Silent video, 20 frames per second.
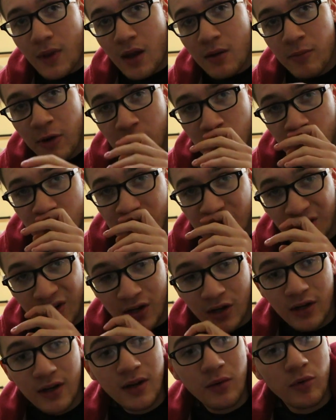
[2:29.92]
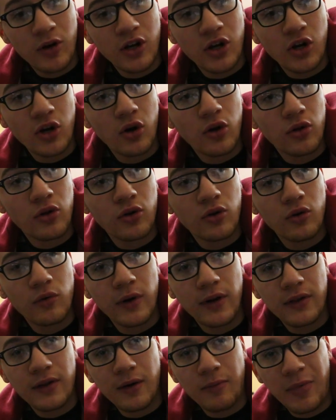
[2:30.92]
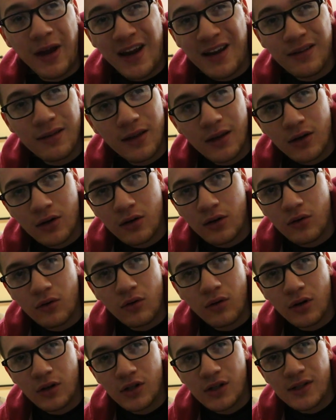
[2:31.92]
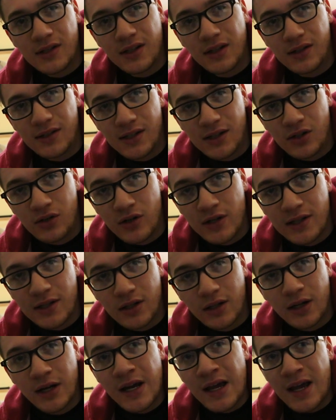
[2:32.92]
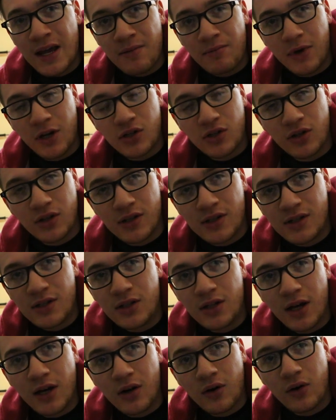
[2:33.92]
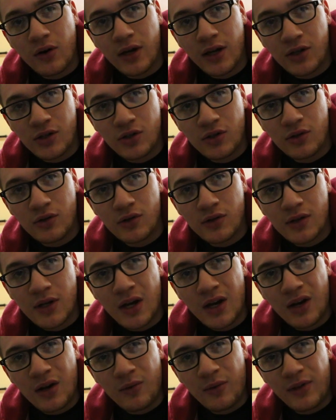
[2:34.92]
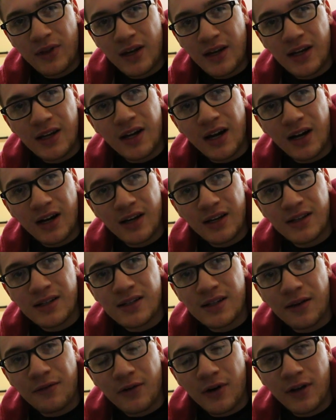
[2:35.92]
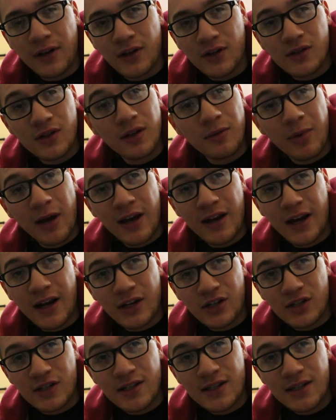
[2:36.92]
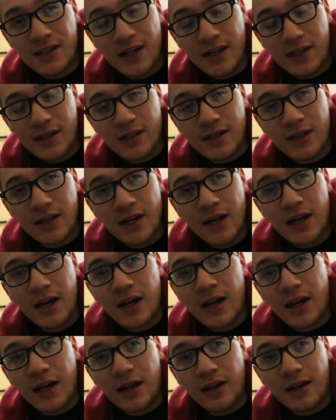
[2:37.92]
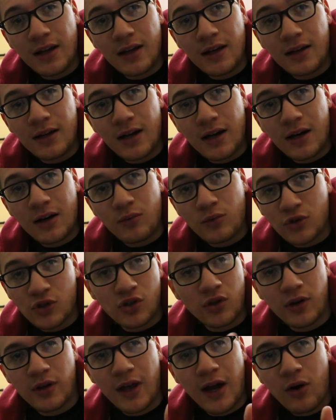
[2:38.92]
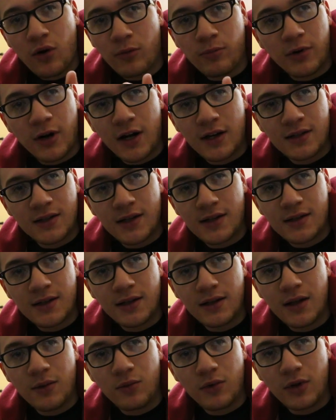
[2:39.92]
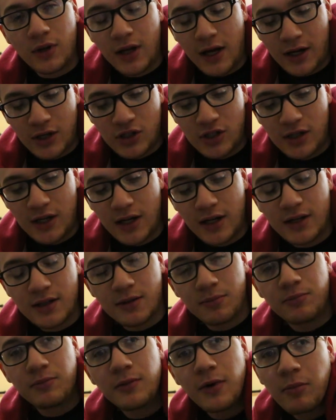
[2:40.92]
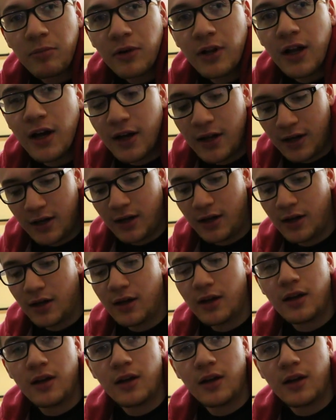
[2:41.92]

make sure it's all good, and then we're going to go through with a paint thinner or just a degreaser, make sure there's no issues with any gunk and stuff on there so the paint actually sticks. And then we'll show you that whole process, and then we'll actually get into applying